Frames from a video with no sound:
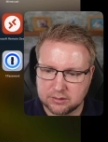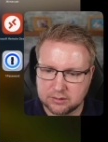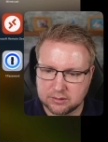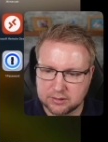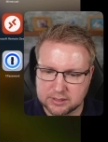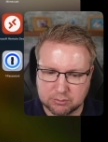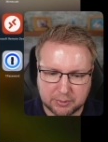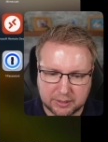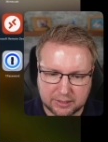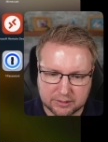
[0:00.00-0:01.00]
because it would be
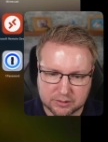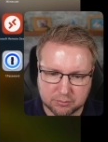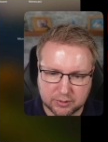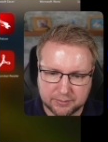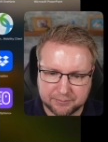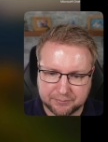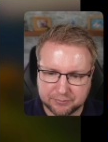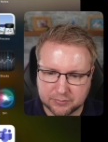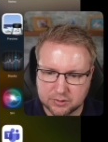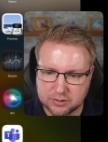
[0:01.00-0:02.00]
here somewhere.
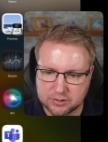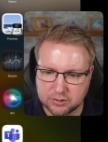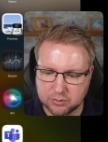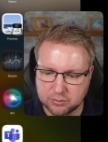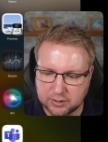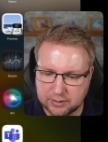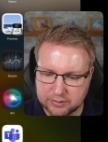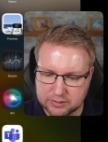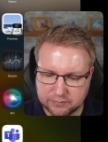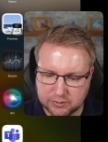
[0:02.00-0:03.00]
So give this a
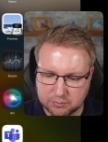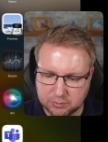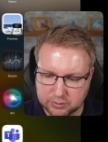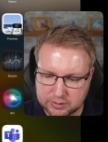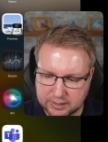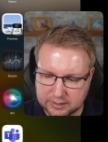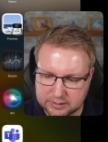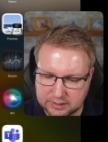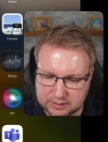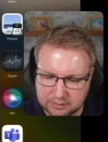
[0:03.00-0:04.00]
few more seconds.
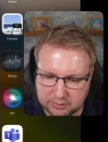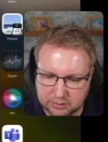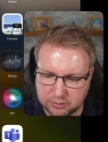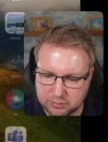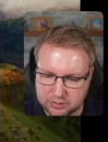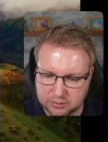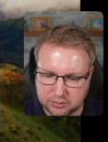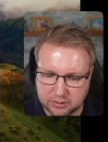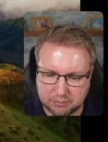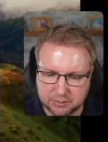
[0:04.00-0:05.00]
Actually, I'm going to go to
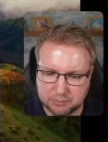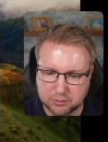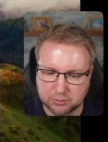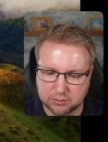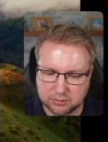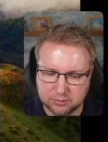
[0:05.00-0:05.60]
company portal